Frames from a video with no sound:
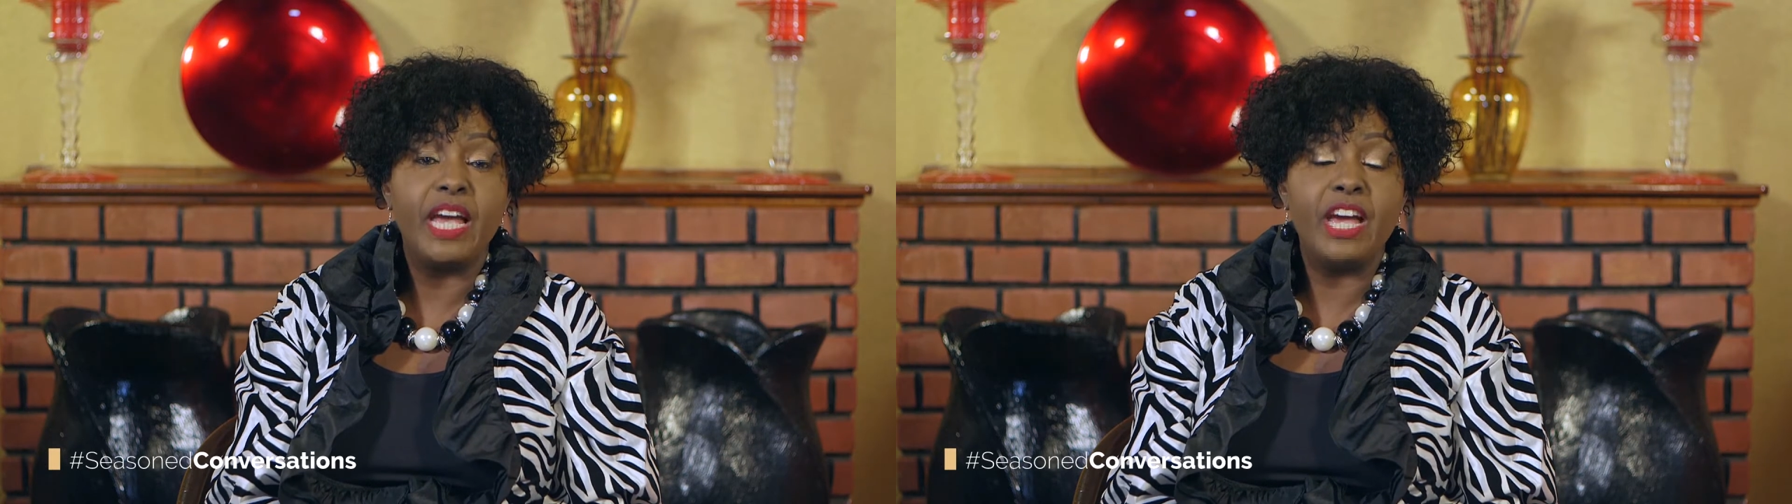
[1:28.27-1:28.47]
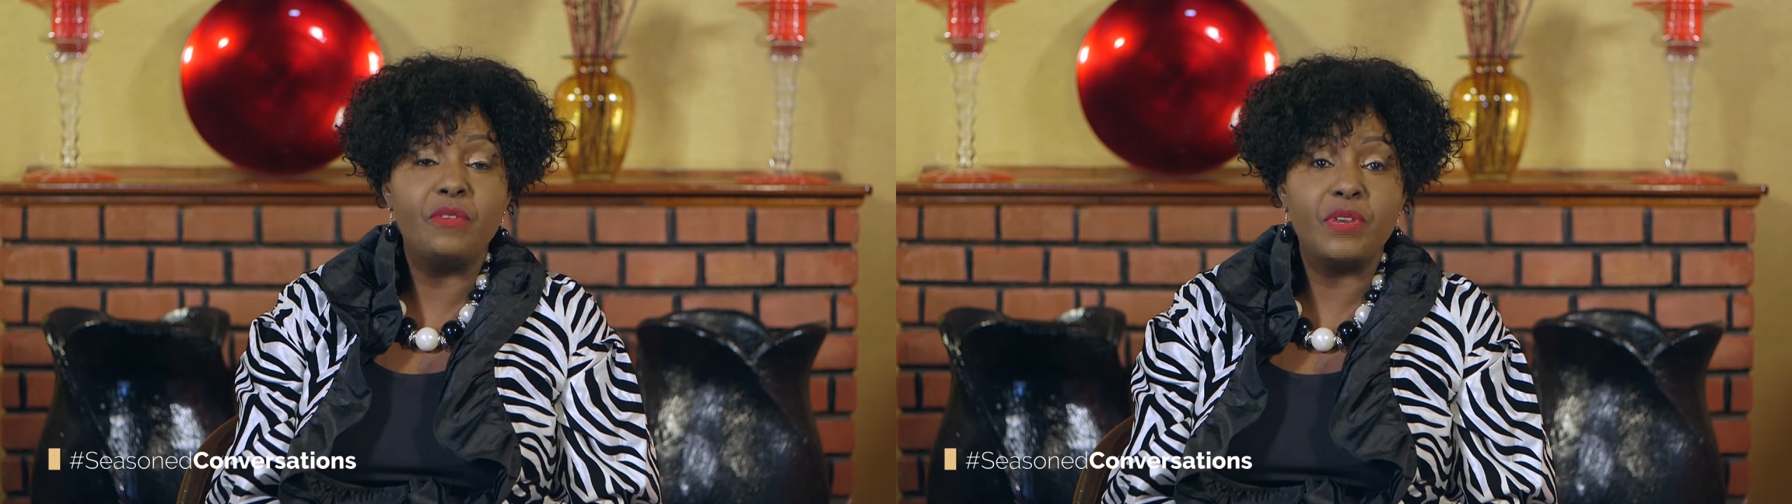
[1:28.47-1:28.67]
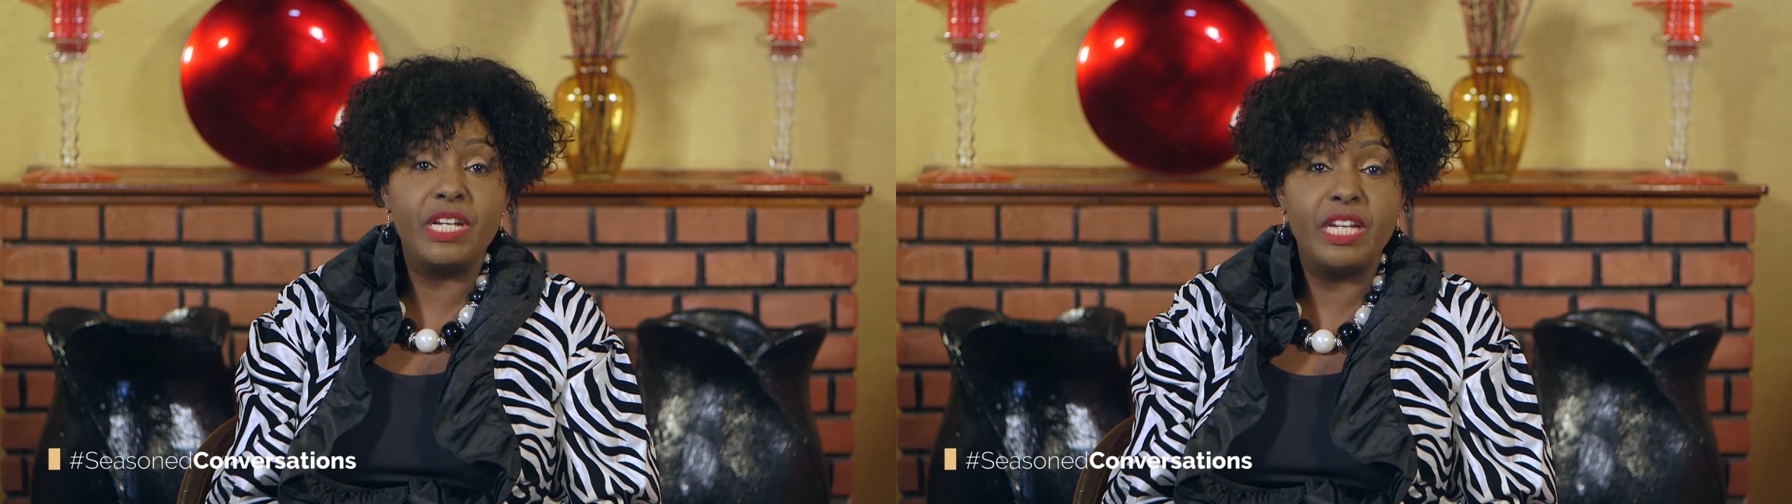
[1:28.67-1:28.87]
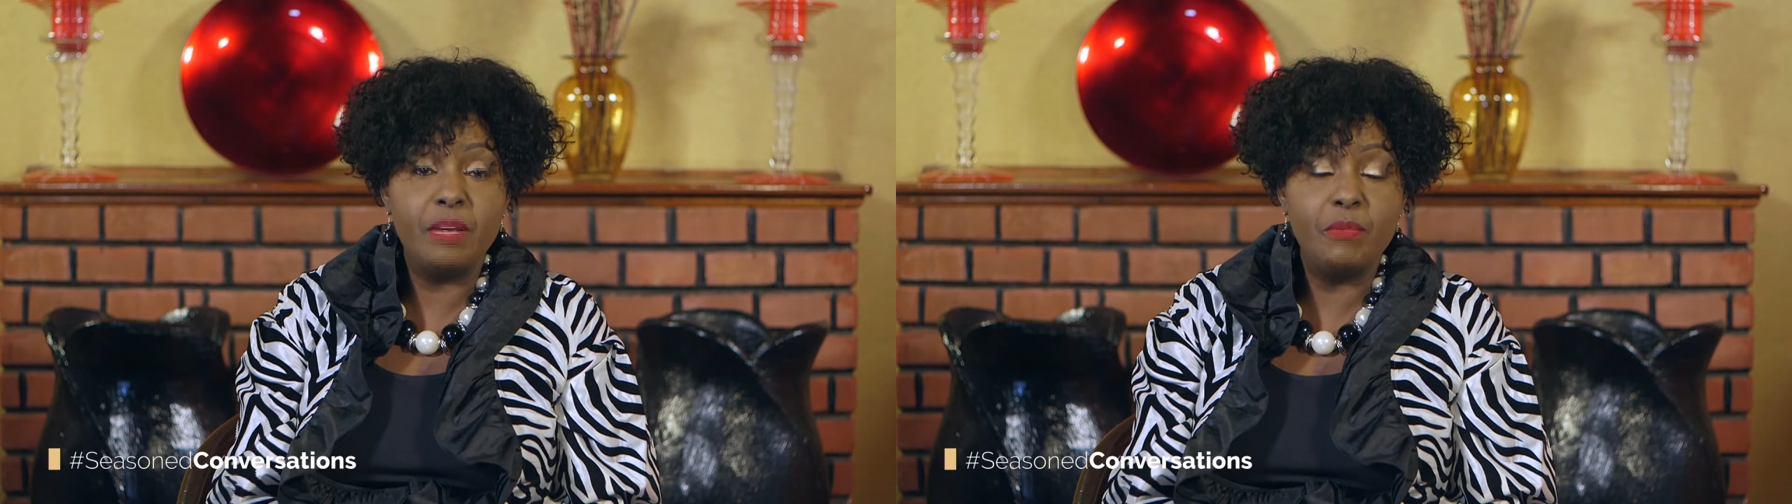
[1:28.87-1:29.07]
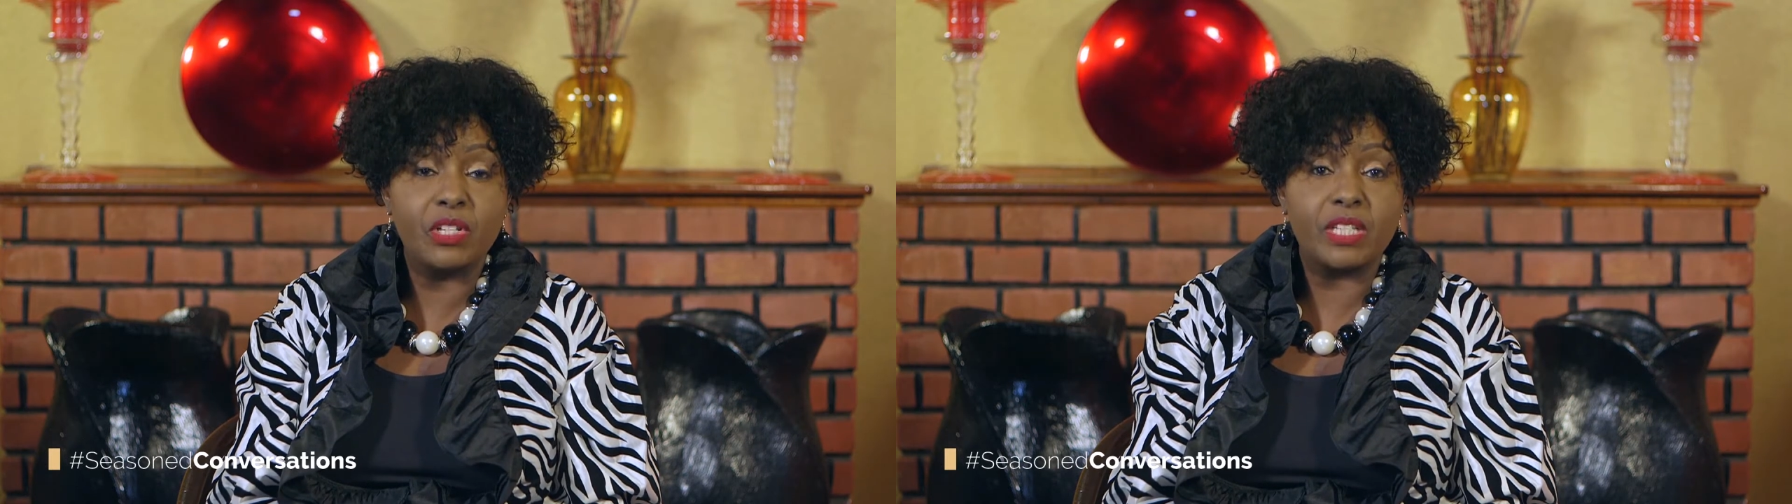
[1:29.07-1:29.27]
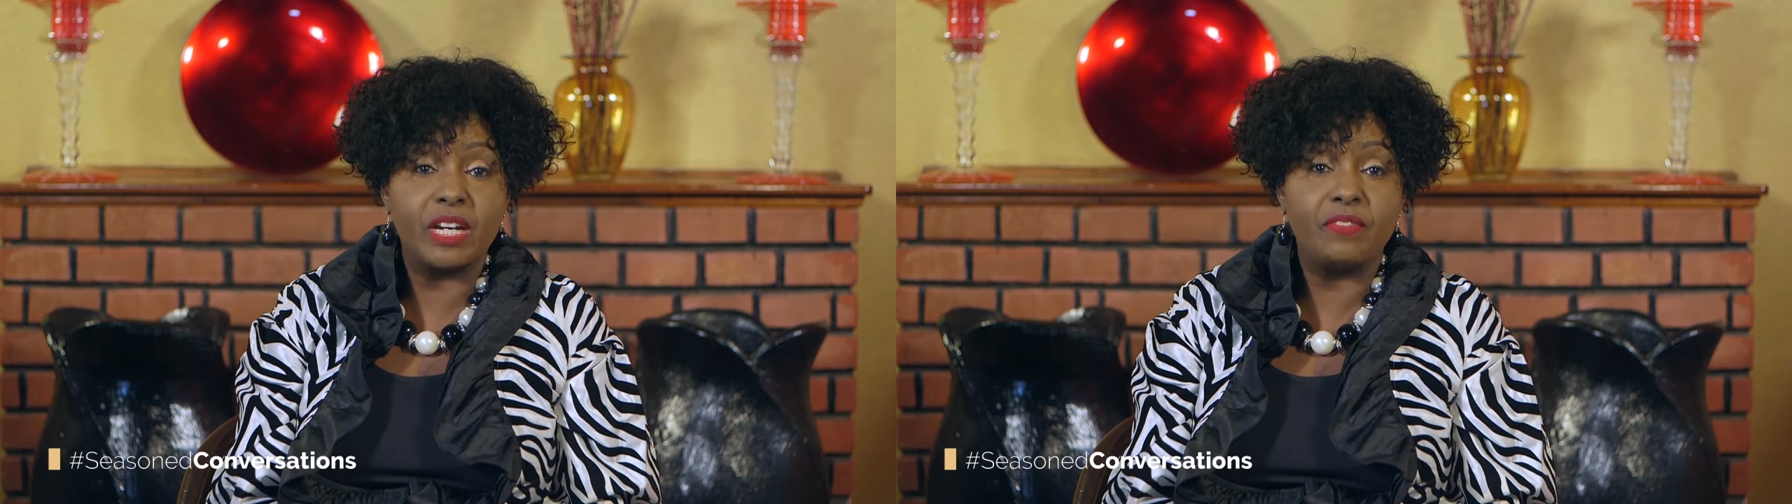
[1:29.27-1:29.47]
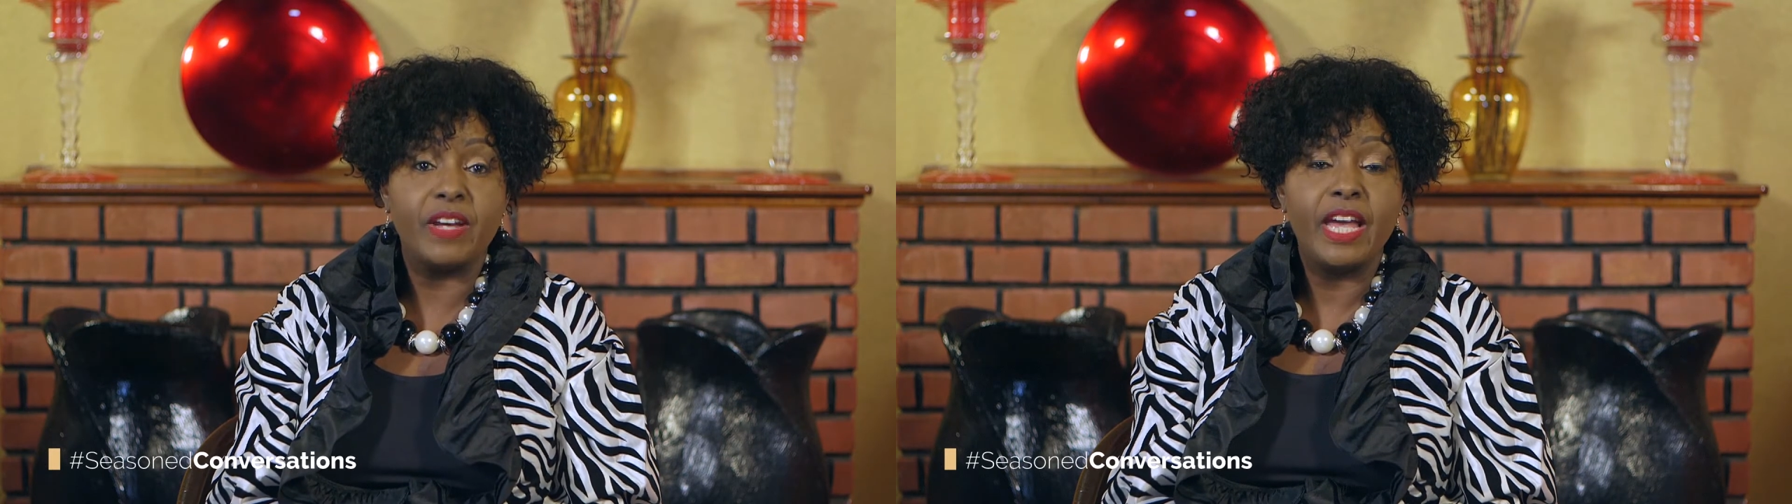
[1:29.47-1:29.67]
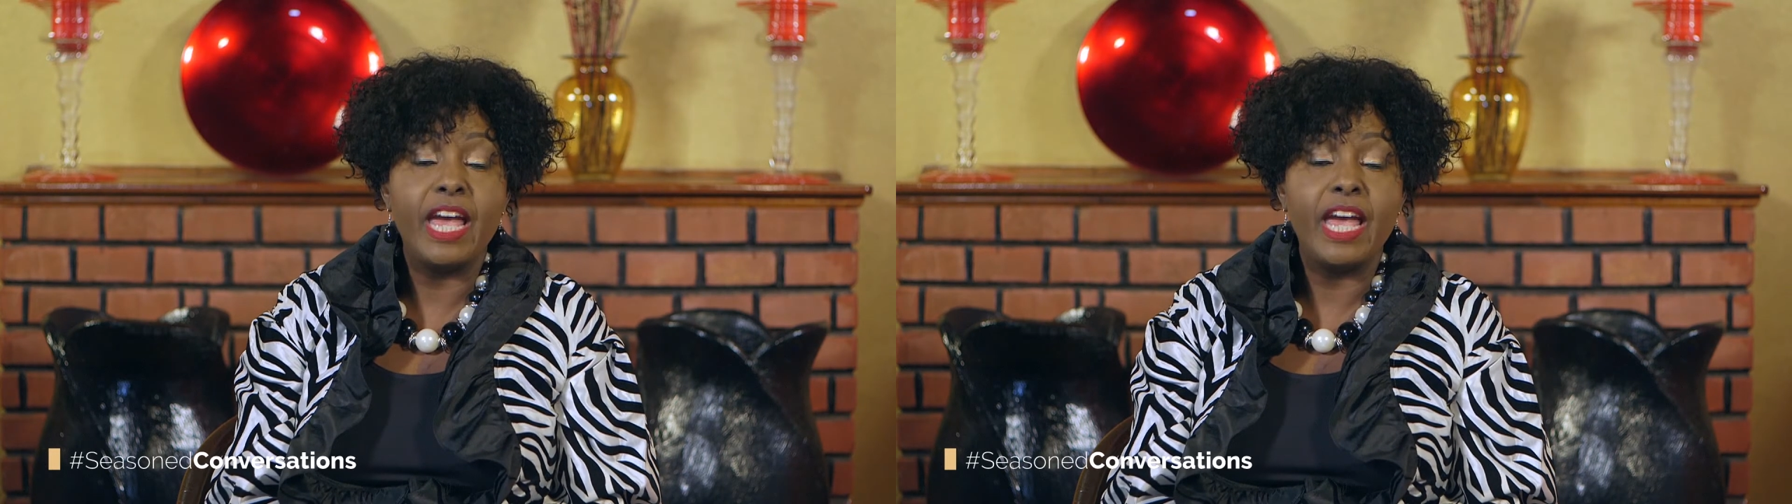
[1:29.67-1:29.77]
and redeem yourself